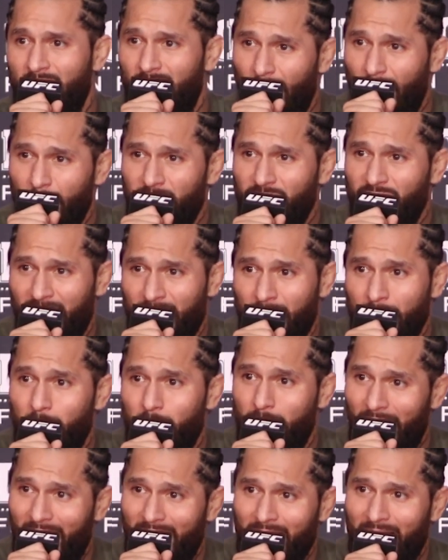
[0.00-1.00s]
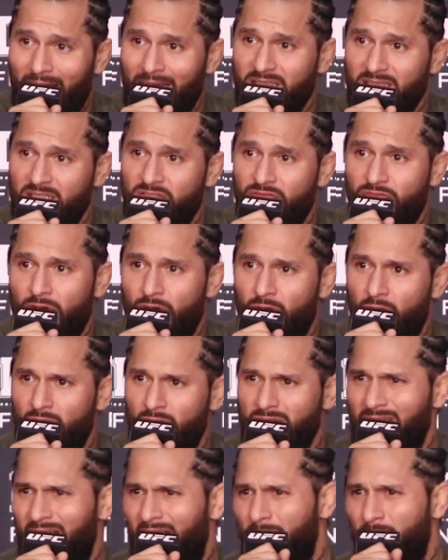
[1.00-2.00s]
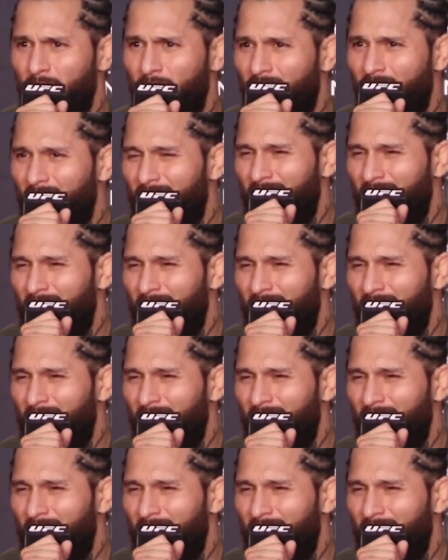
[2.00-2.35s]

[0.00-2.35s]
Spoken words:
I've been fighting badasses for a long time.